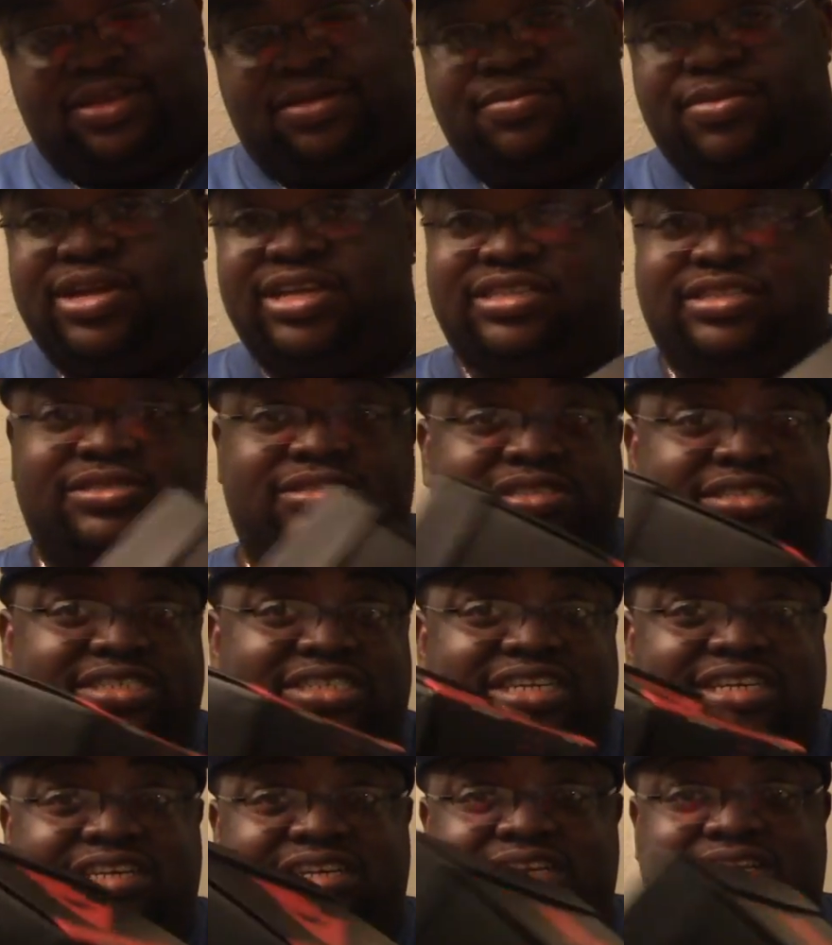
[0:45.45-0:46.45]
But as you can
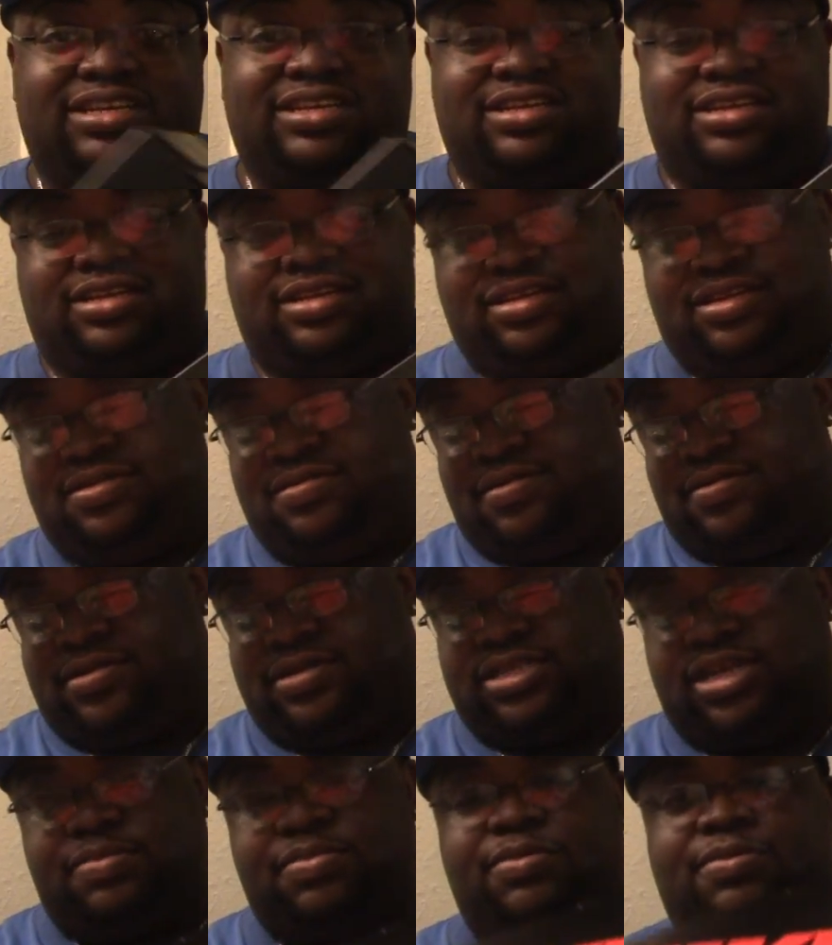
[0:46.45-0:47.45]
see, you know
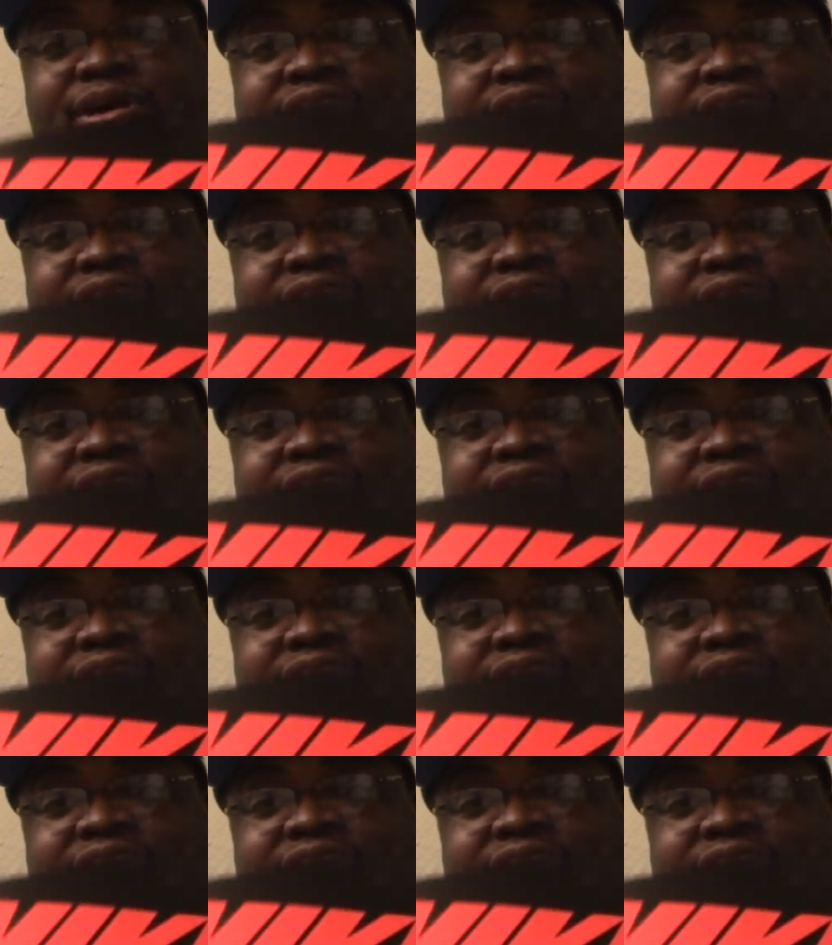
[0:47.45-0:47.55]
what type of